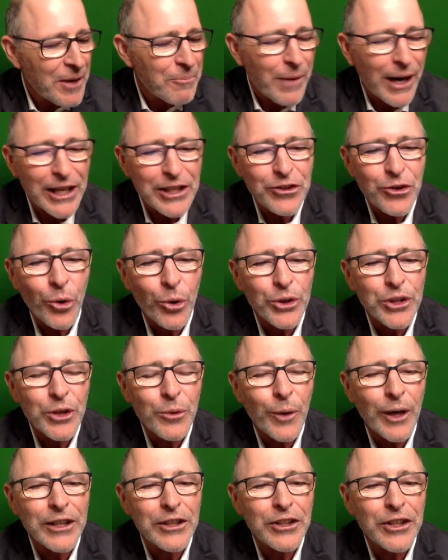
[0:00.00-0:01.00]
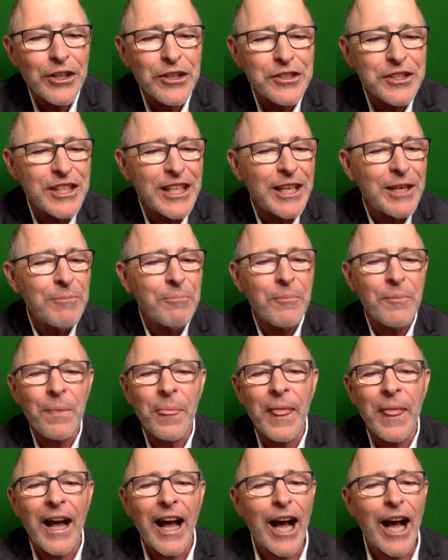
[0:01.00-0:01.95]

My daughter wanted to see him.